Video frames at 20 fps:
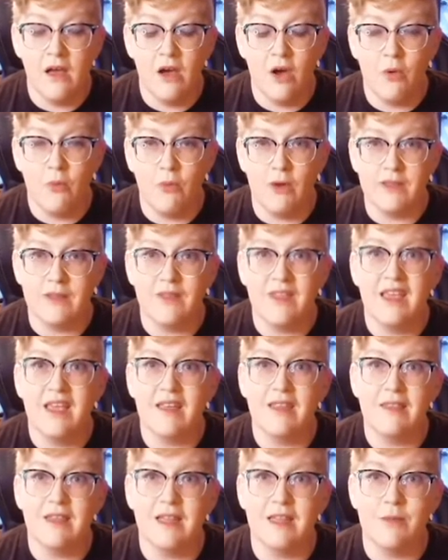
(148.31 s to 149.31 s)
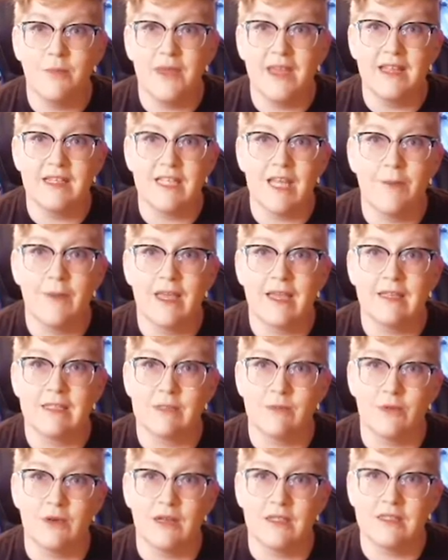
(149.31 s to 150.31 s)
One thing that the pandemic
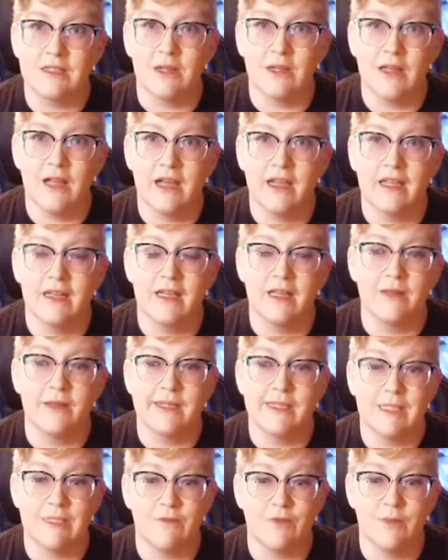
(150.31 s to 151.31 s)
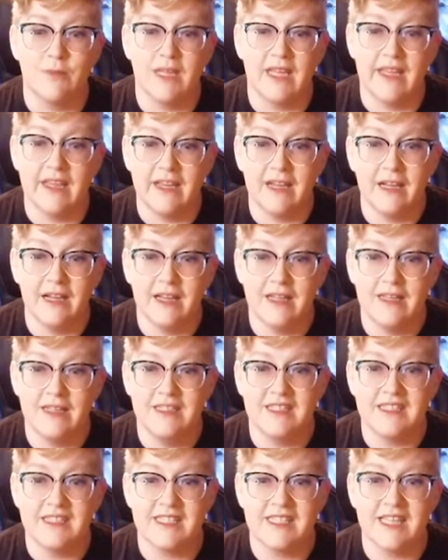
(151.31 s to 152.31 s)
has brought to light, at least for me,
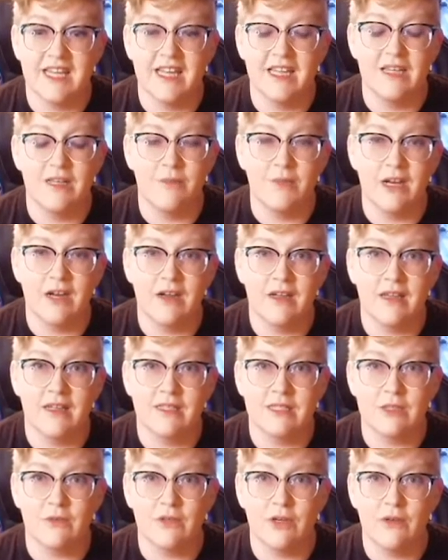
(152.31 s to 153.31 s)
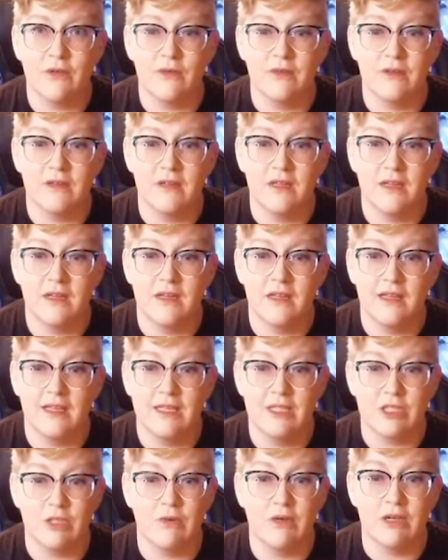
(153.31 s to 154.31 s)
is that America has grown
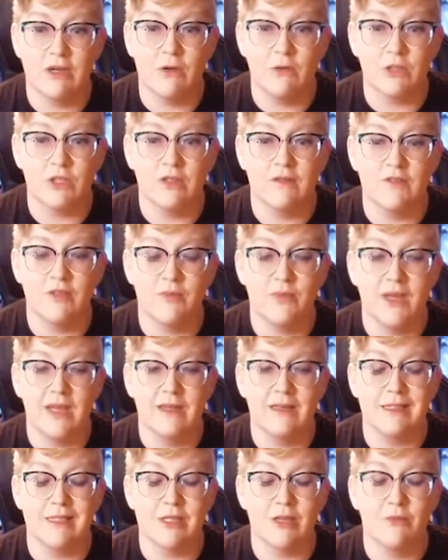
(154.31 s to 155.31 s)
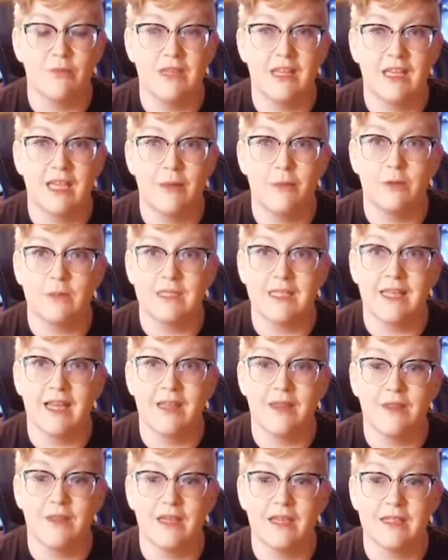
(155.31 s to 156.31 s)
into a culture of dependence on being able to
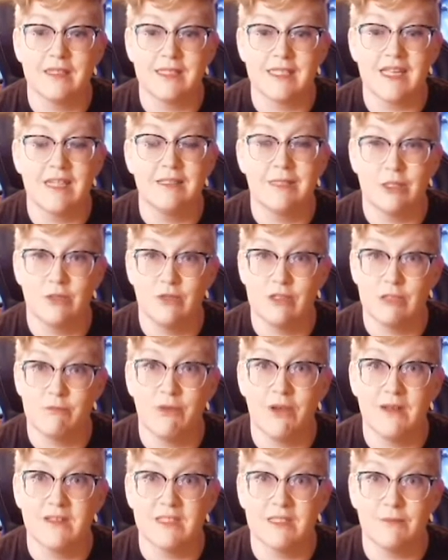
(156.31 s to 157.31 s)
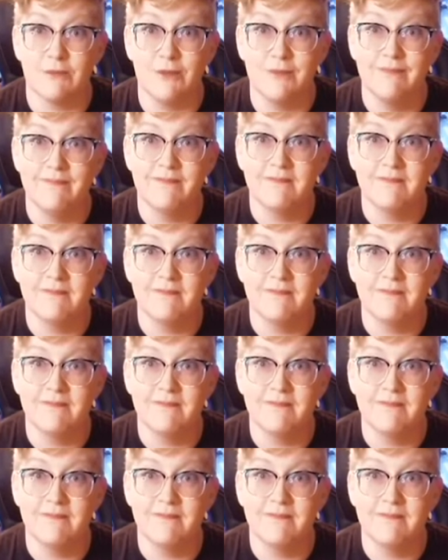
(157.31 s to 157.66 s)
get things as soon as possible.